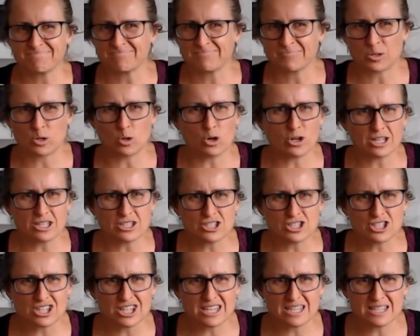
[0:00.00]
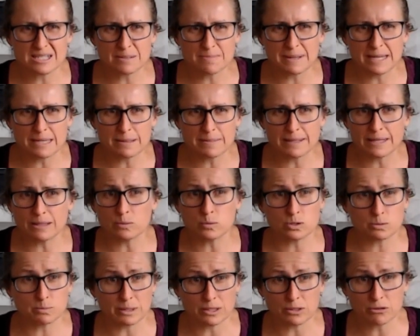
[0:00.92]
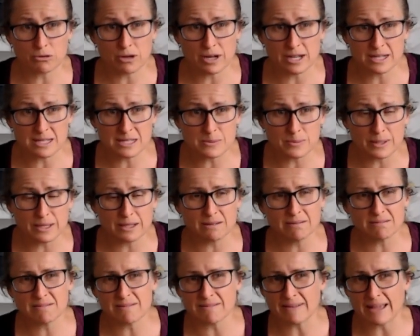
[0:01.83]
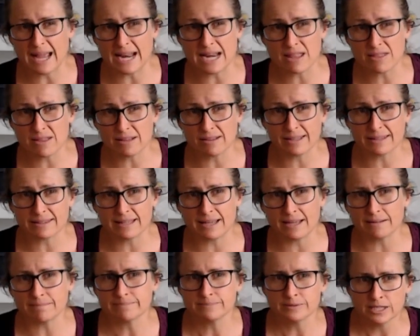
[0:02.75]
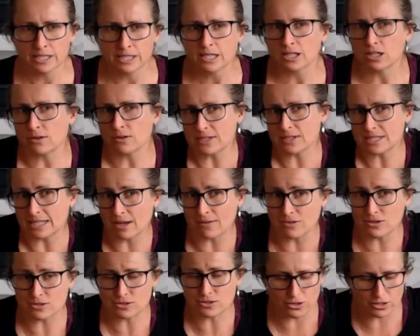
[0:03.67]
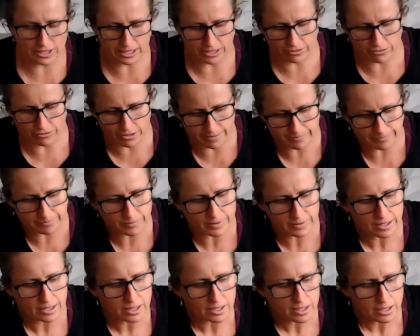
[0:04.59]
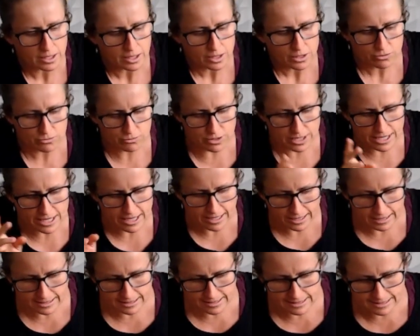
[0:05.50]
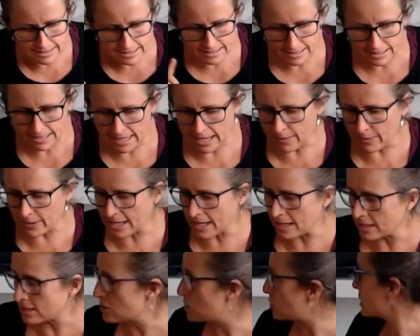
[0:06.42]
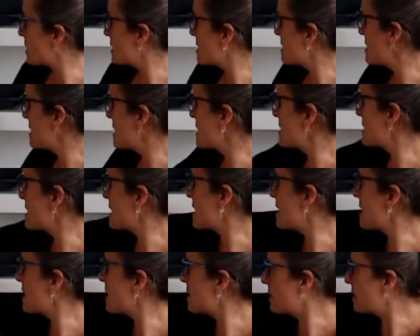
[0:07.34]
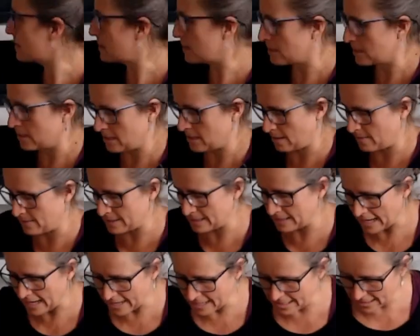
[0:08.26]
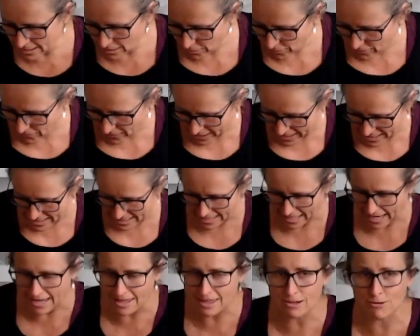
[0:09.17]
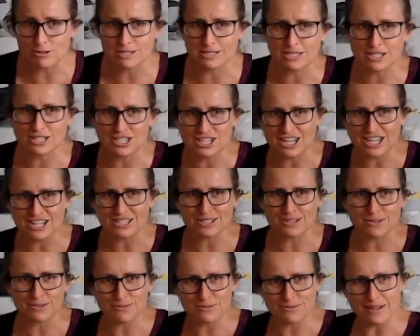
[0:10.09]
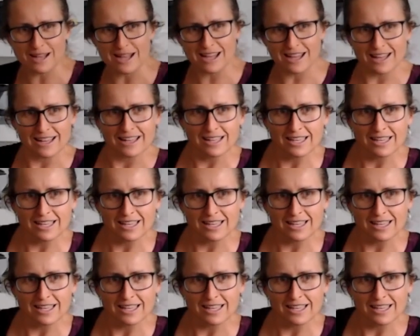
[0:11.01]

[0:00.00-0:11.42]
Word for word: cottage cheese maybe would be all right as well. Anything like that. Obviously, I've used coconut cream. Three eggs. Now we get to the seasoning. I'm standing a little funny today. There is a sheet of uh,